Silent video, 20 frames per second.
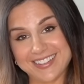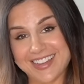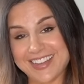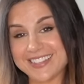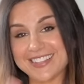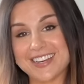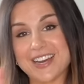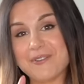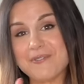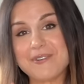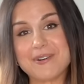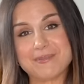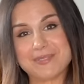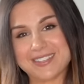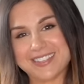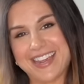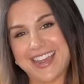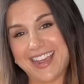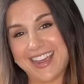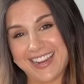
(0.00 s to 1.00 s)
That's not what I'm
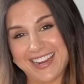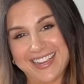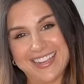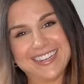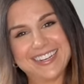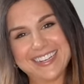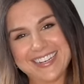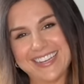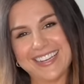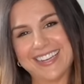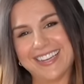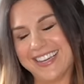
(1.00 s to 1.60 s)
saying.